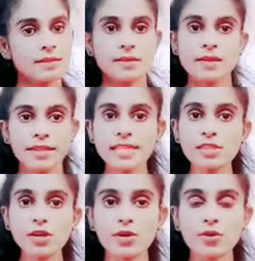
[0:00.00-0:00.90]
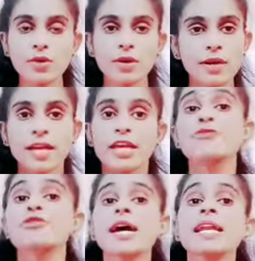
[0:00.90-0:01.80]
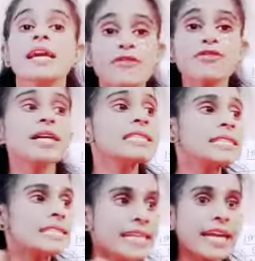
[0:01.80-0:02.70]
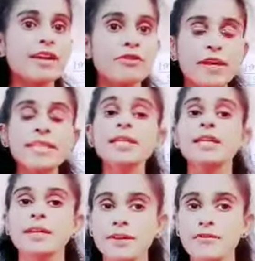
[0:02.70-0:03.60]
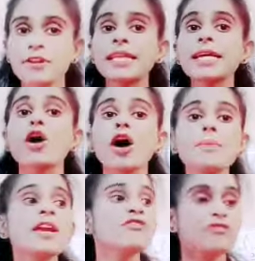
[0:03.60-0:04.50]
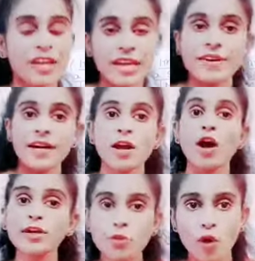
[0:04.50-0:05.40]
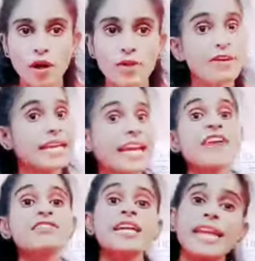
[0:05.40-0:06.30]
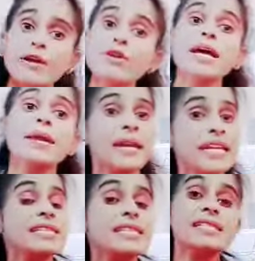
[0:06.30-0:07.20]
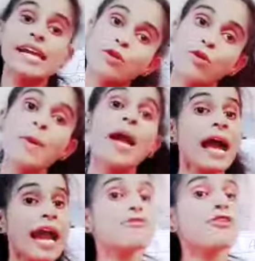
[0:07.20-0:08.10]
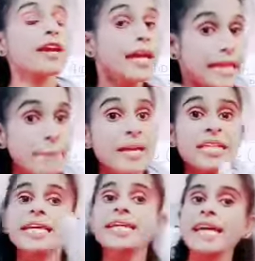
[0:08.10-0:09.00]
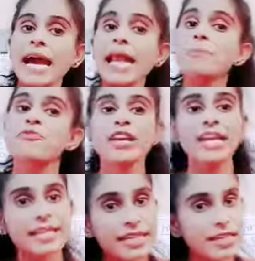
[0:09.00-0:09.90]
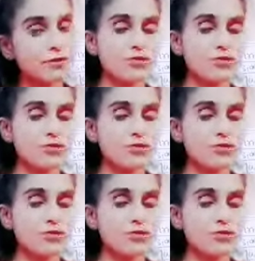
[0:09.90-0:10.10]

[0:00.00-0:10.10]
Yes or no? If you are sick with a normal fever or cold, we can have the regular medicines at home and for immediate help we can give.